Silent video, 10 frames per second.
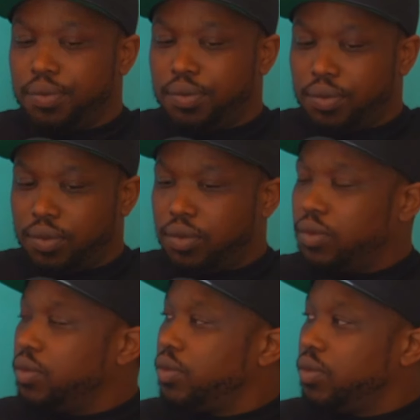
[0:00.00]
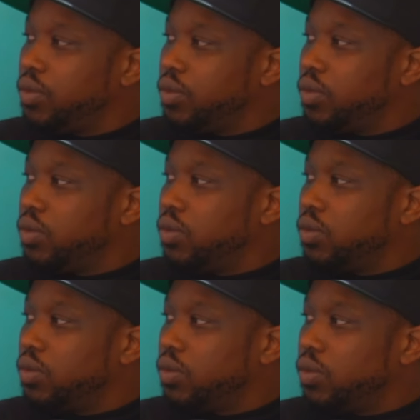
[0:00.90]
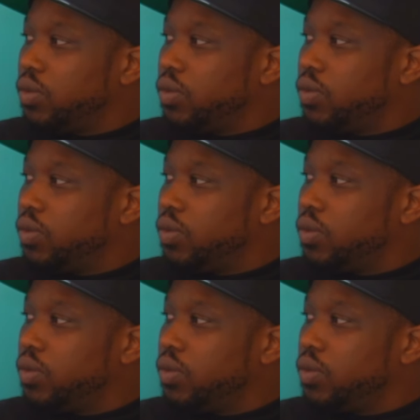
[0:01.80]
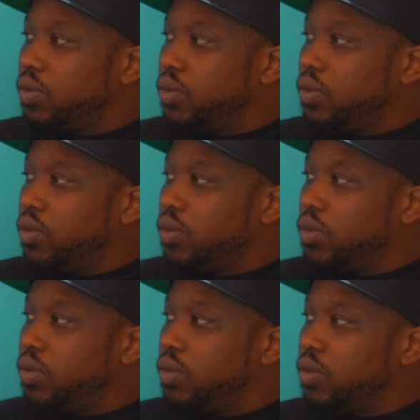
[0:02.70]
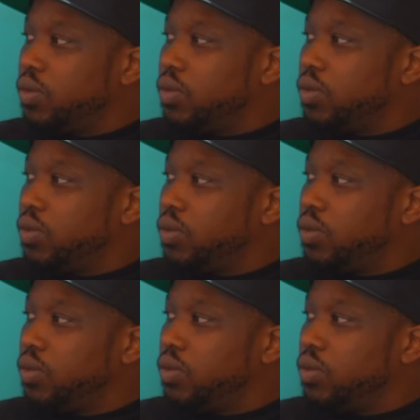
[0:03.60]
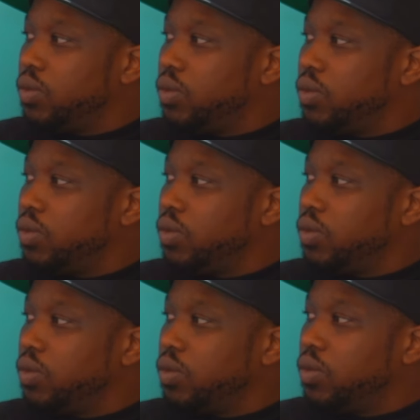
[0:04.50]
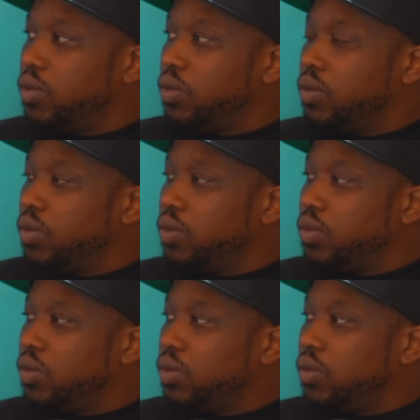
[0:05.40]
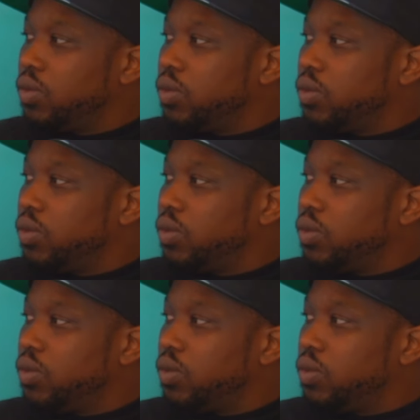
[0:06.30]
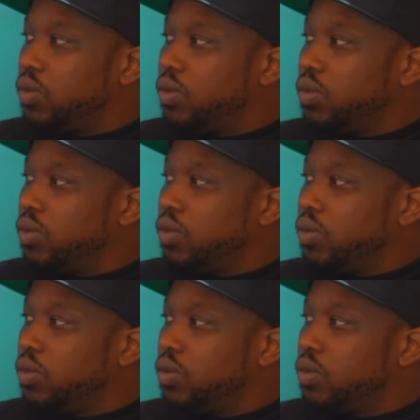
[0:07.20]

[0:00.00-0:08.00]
(silent)